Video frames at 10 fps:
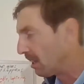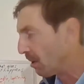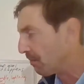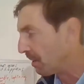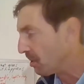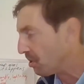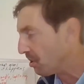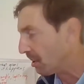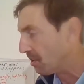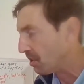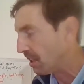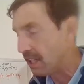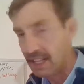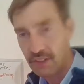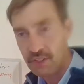carefully so you can see
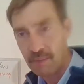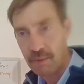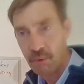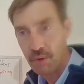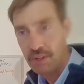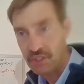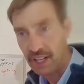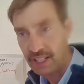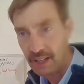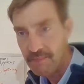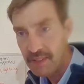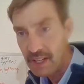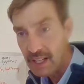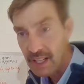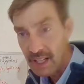it, and I'll tip the board in a second.
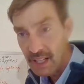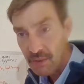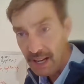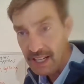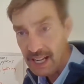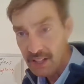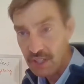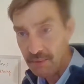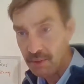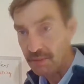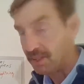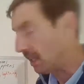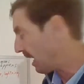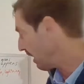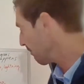Right, now several of you
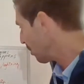got it.